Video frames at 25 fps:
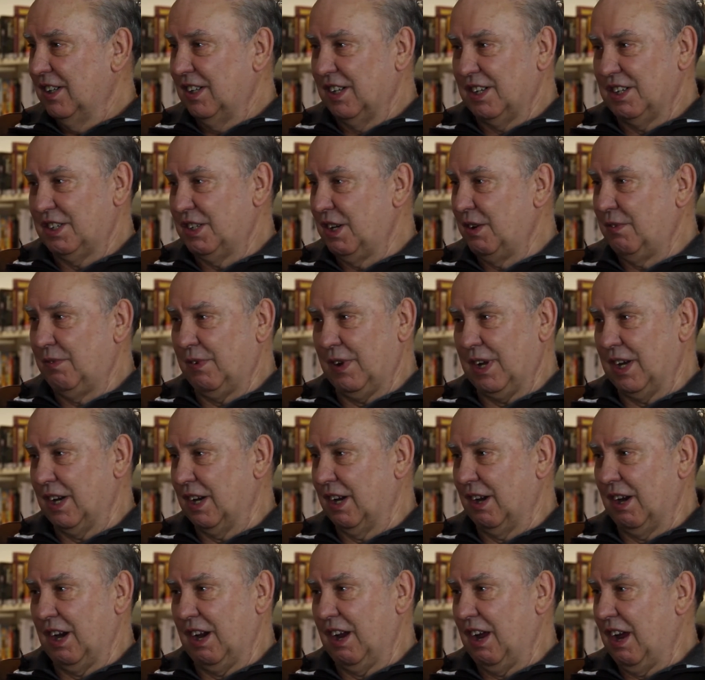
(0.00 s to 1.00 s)
And she
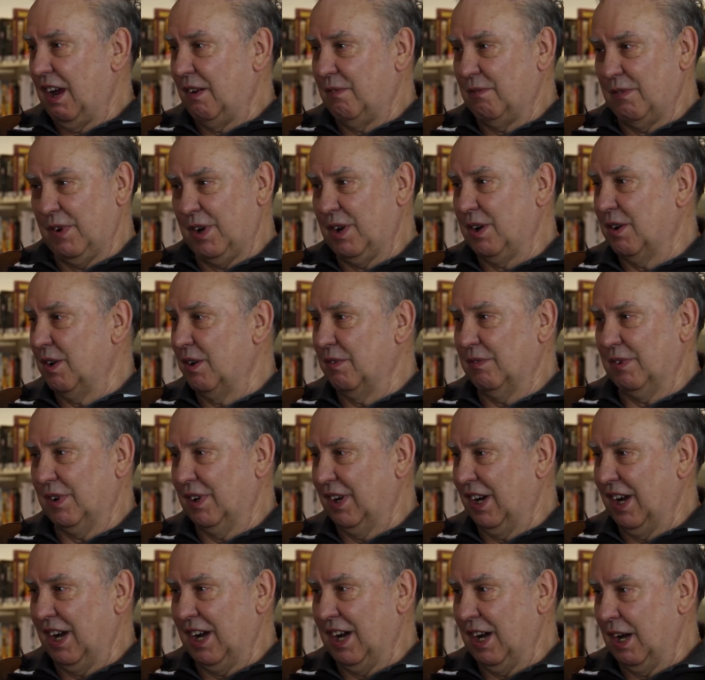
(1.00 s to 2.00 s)
found it very,
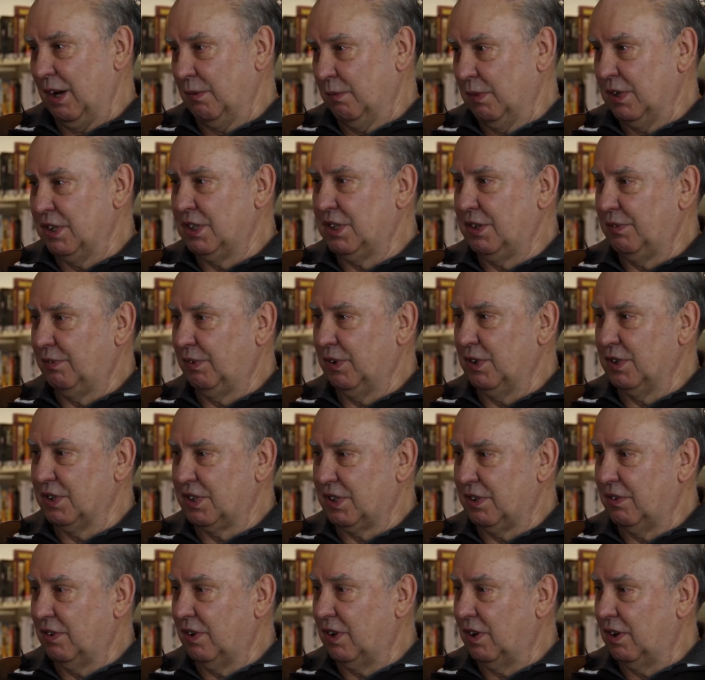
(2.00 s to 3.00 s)
very hard when she
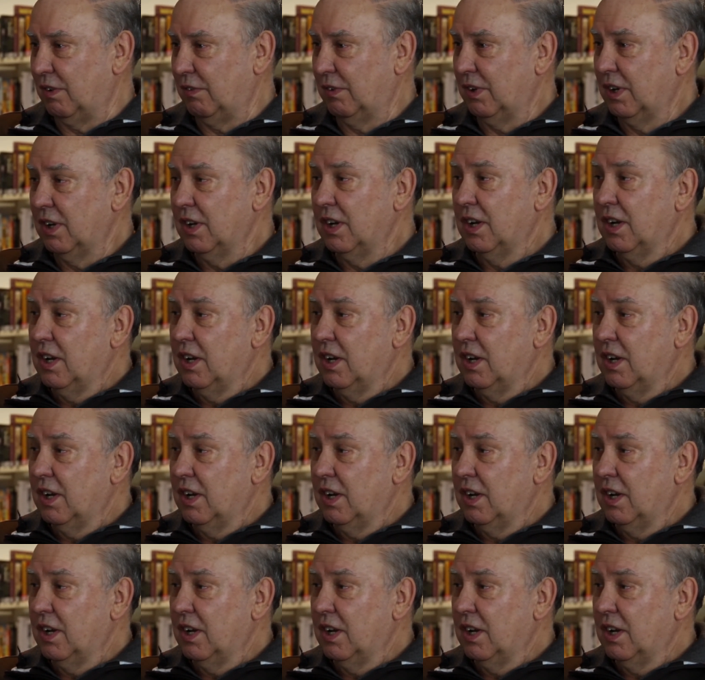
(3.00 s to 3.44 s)
first arrived.